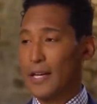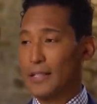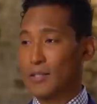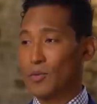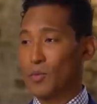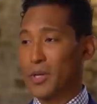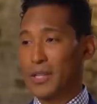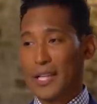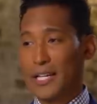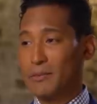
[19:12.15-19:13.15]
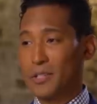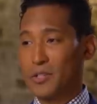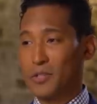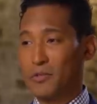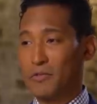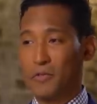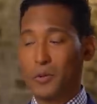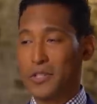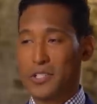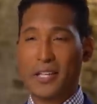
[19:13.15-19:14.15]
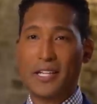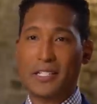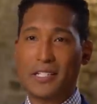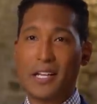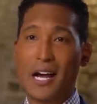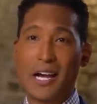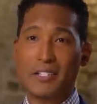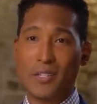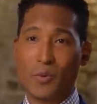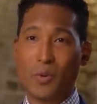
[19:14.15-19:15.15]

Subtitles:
It's what led him to do foolish things in the eyes of the